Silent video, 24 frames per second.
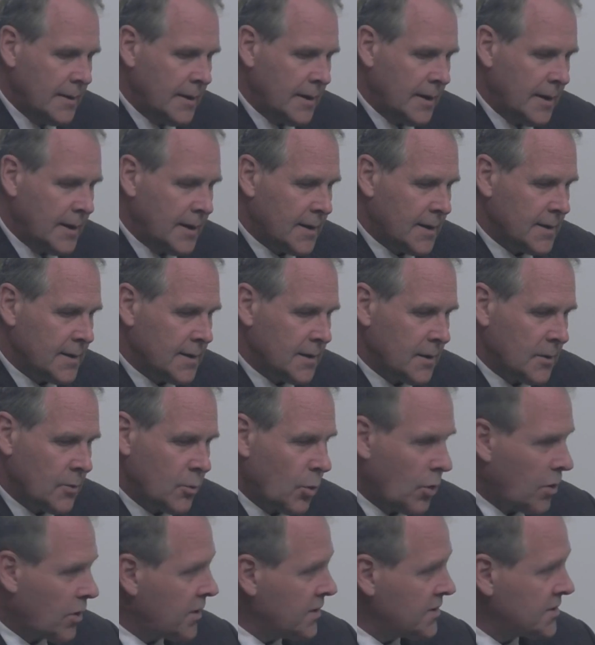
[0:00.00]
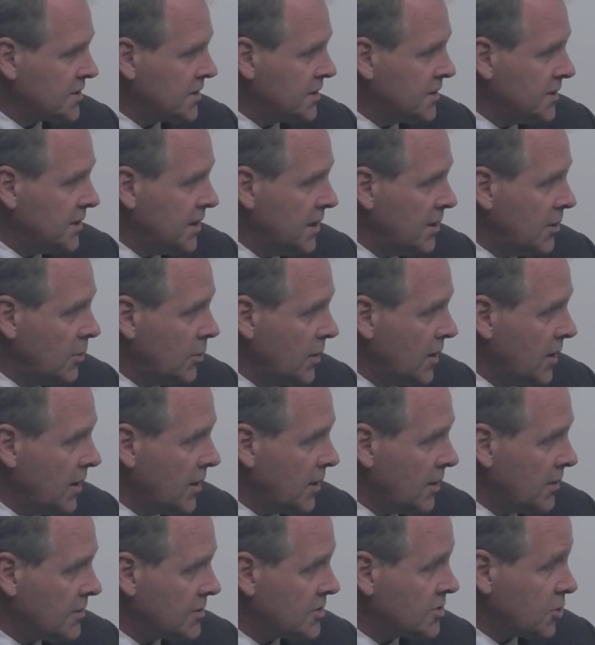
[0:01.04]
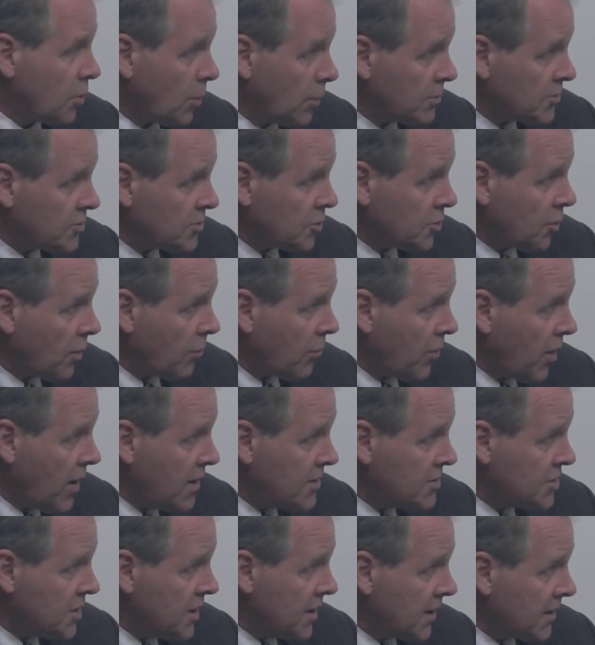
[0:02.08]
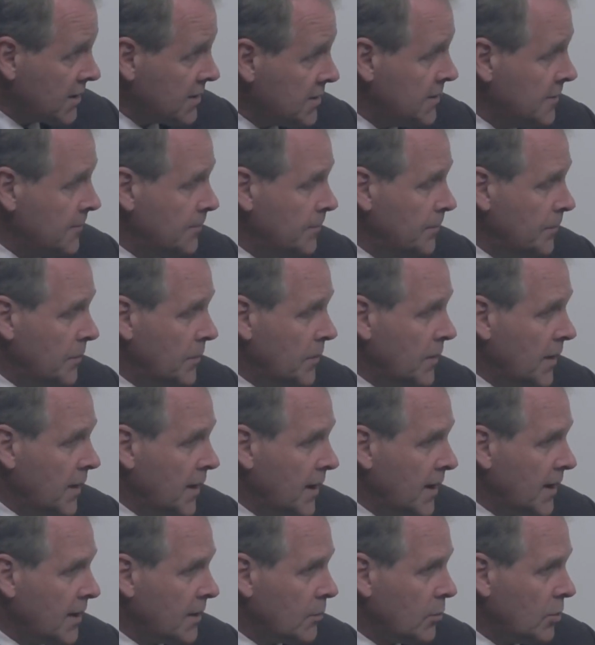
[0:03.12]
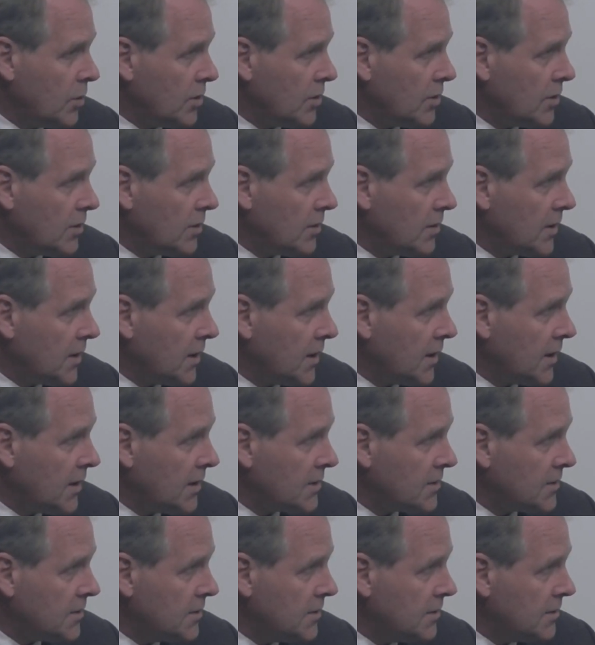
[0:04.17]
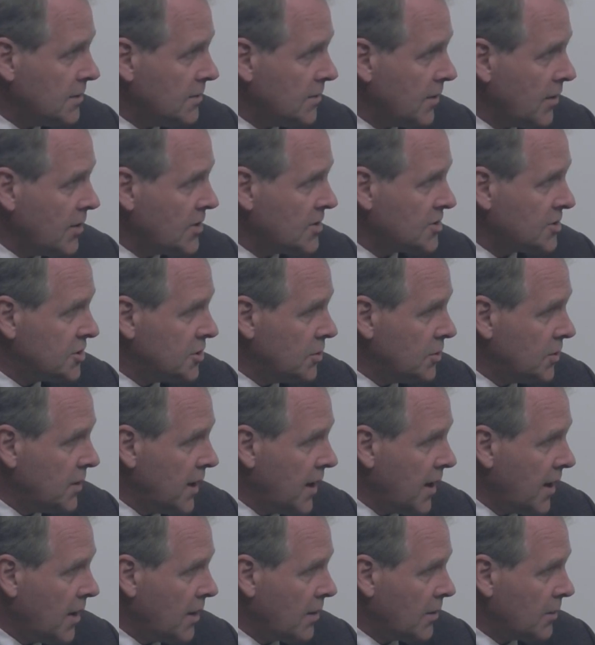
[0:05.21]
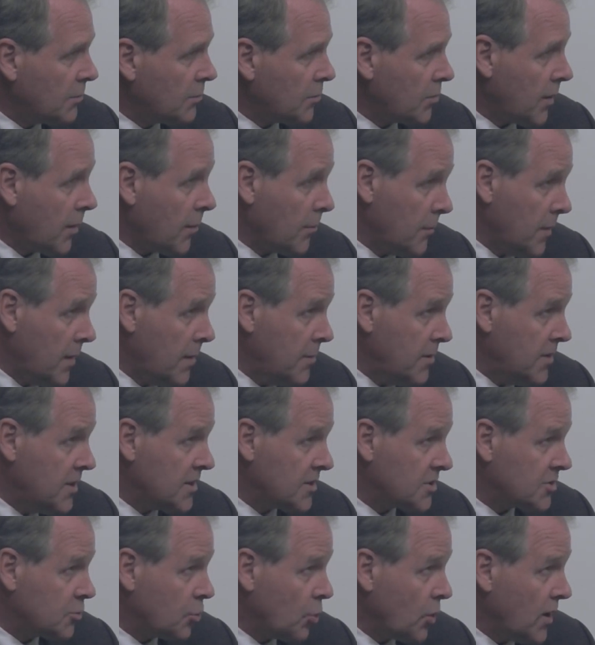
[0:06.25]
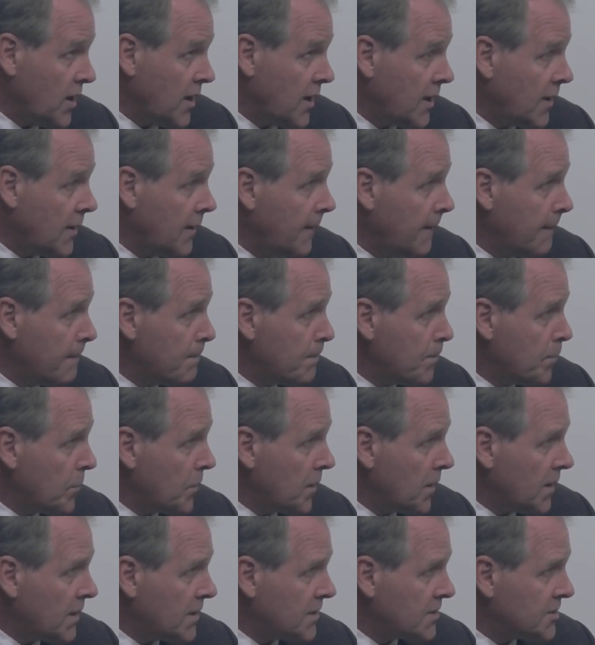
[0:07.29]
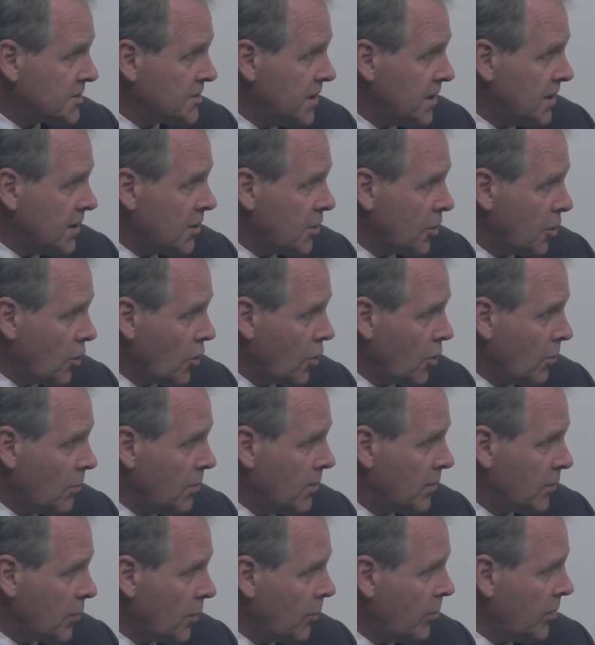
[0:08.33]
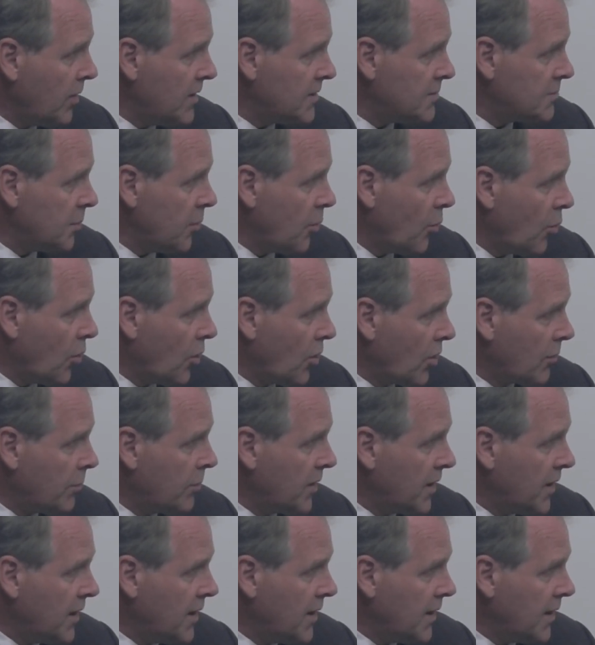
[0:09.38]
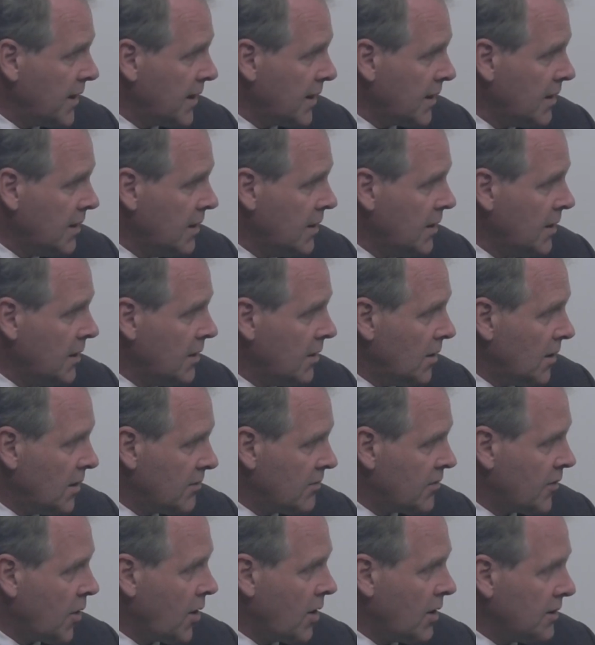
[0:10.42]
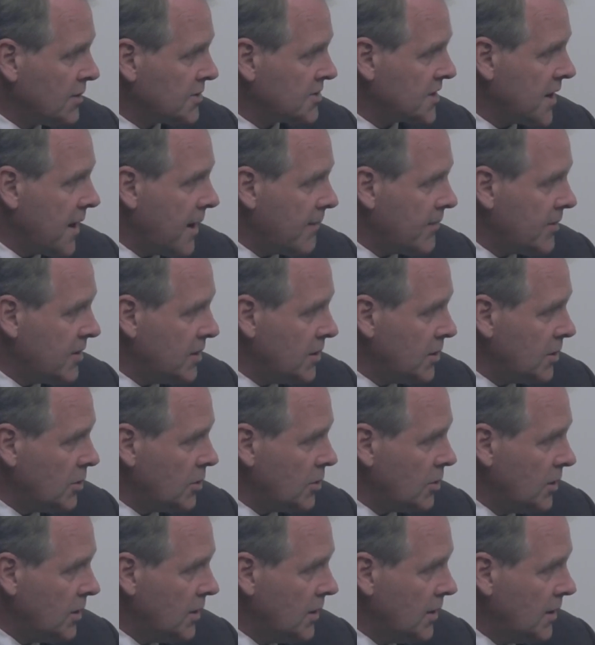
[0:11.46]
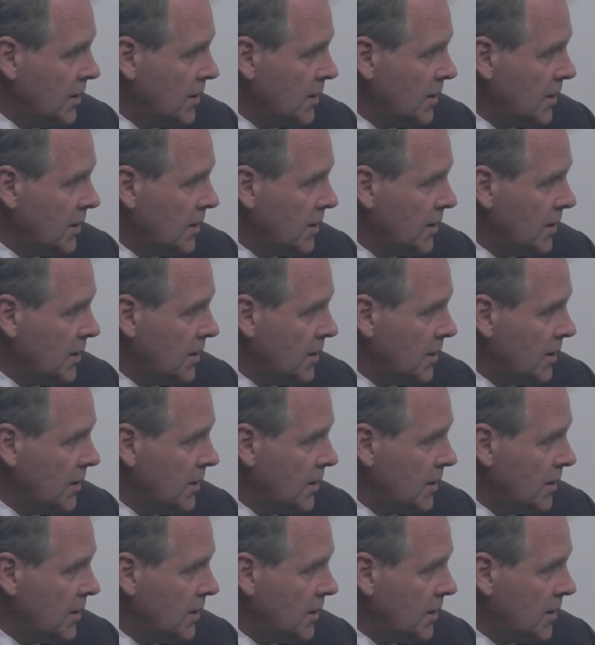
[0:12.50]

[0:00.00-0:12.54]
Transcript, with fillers: And uh, work is continuing on the storm sewer project. And we'll uh, very soon now, probably maybe this week, uh, see curb replacement work beginning on Far Hills Avenue